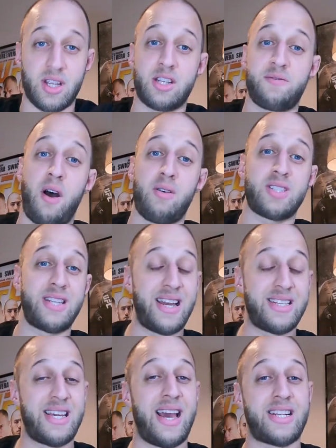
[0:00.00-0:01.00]
As far as
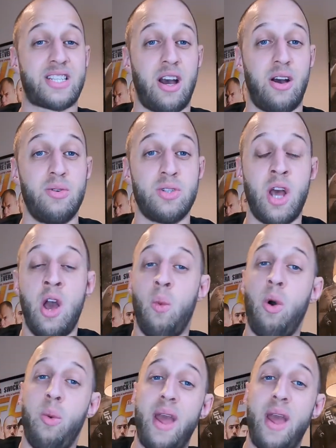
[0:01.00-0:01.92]
Nate Diaz goes, well,